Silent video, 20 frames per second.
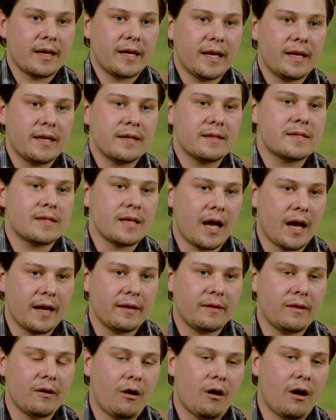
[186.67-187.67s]
get
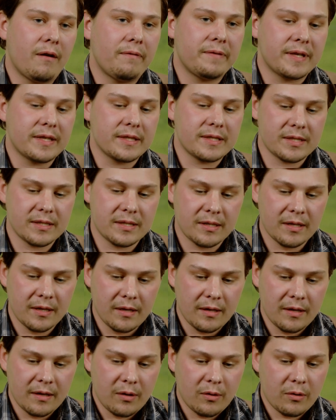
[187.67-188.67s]
inside the office,
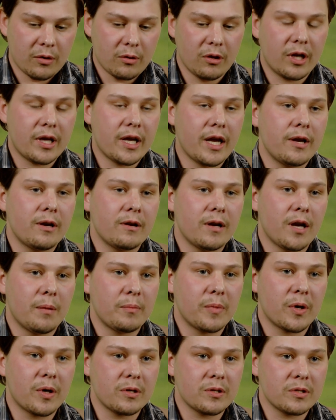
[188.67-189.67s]
look at your
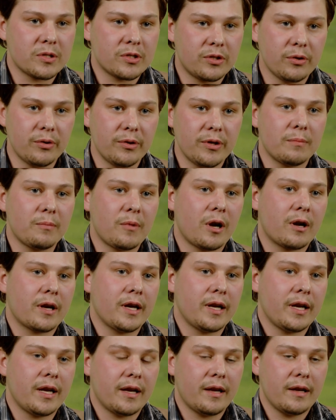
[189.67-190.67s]
numbers, do your
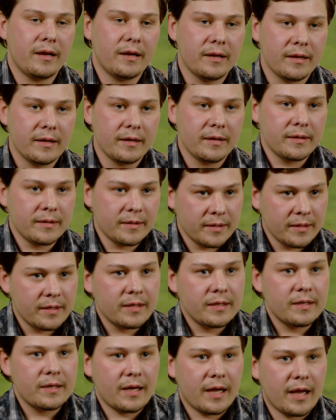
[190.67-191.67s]
marketing,
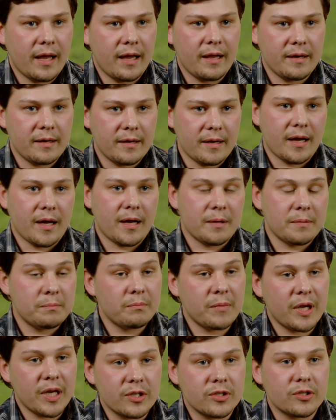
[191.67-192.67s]
and
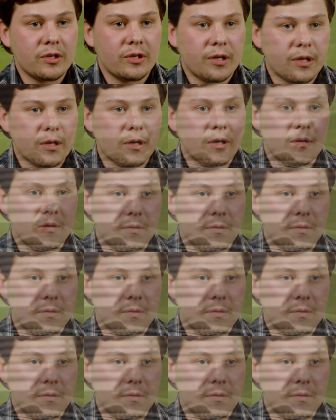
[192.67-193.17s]
make sure you're